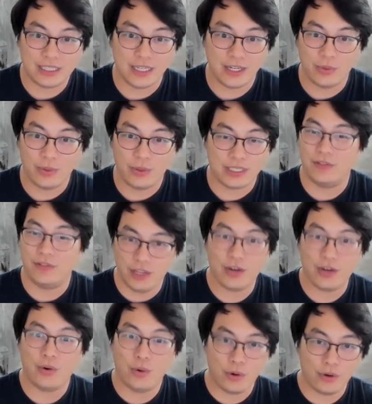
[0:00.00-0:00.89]
say, where if
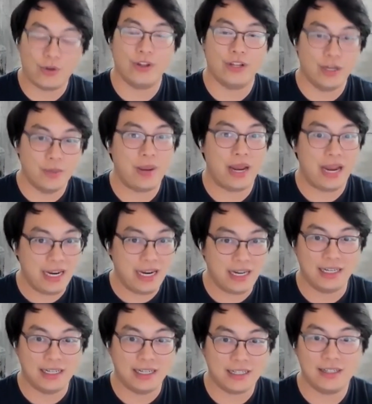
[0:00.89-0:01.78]
they order, they're
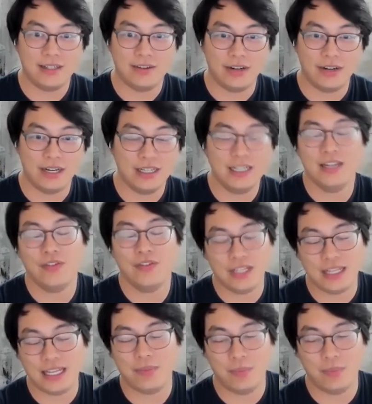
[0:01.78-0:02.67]
paying, right? And even
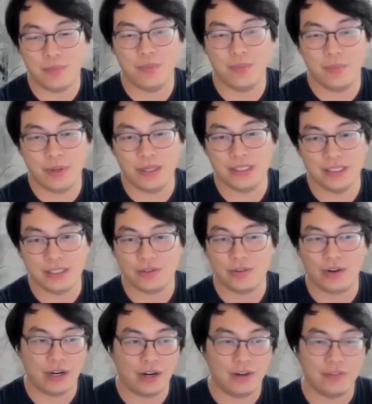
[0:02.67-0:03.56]
in that business,
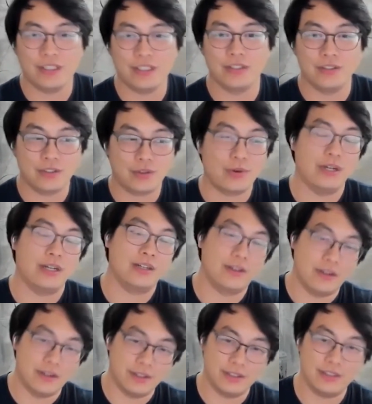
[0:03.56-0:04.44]
right, obviously there's credit
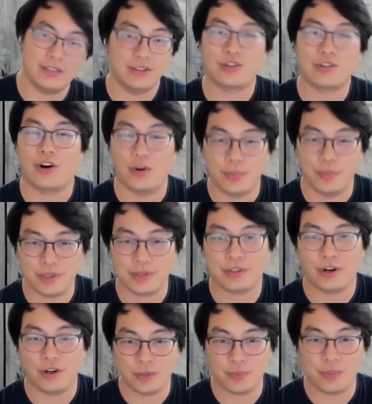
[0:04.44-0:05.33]
cards, there's
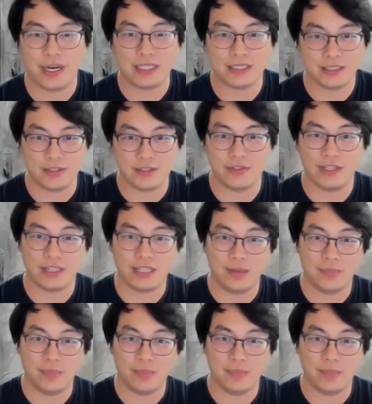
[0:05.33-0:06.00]
chargebacks and stuff like that.